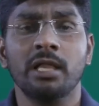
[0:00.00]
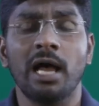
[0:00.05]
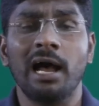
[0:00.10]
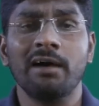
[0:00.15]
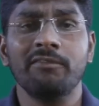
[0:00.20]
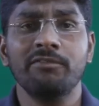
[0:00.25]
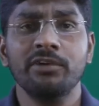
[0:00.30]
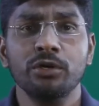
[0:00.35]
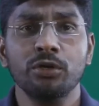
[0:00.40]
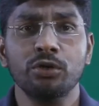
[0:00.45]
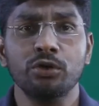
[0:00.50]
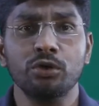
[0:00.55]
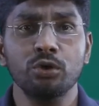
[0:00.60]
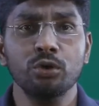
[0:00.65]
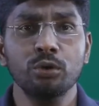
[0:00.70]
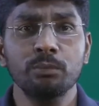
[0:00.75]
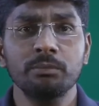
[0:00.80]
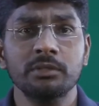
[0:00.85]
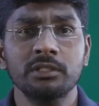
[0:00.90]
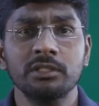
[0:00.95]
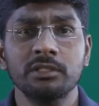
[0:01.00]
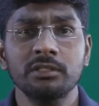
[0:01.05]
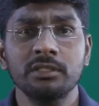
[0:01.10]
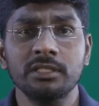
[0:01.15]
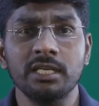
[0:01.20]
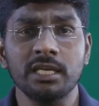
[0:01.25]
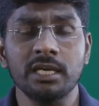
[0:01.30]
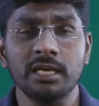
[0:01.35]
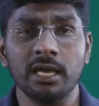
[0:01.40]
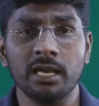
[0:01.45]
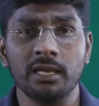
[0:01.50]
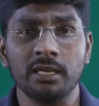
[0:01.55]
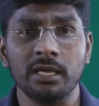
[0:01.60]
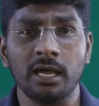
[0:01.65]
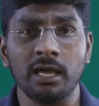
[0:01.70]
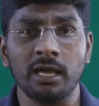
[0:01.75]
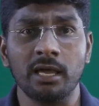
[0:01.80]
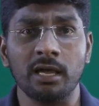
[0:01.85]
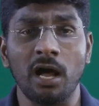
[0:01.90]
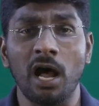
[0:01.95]
our human D N
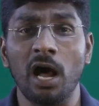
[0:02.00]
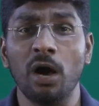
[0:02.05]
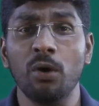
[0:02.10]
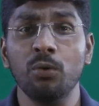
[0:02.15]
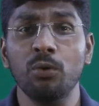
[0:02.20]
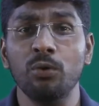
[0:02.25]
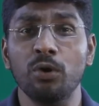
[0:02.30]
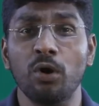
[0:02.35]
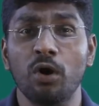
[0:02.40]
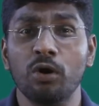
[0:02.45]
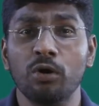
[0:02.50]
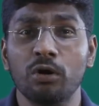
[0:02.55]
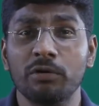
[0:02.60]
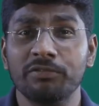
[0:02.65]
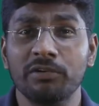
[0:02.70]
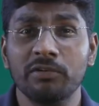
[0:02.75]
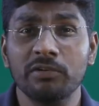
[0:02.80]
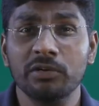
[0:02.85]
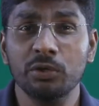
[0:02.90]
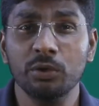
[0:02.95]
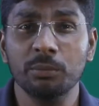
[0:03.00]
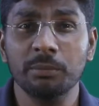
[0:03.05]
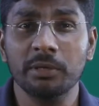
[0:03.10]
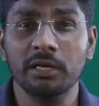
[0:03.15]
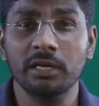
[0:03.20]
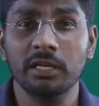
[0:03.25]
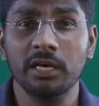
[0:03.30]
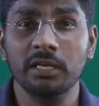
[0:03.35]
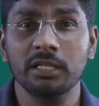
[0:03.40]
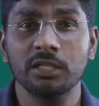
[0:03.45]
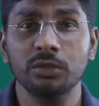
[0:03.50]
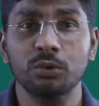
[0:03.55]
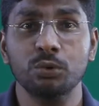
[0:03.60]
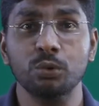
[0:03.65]
A, how long of our human D N A?